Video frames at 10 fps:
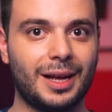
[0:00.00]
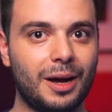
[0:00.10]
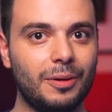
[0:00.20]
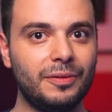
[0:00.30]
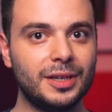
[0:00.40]

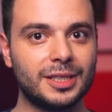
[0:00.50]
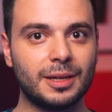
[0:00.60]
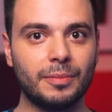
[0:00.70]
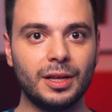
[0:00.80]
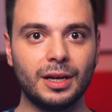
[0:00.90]
However,
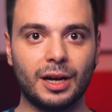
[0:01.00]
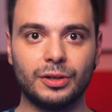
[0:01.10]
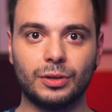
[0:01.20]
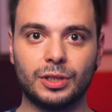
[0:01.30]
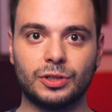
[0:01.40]
something I
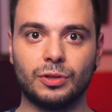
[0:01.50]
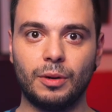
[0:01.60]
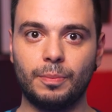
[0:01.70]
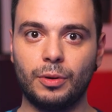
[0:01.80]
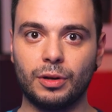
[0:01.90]
noticed
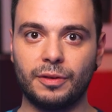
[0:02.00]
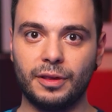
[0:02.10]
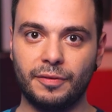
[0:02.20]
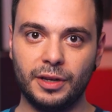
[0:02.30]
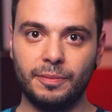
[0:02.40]
on both
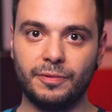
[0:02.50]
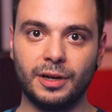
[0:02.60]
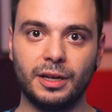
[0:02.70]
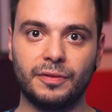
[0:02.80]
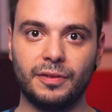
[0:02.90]
the Flip
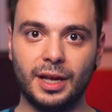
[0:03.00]
5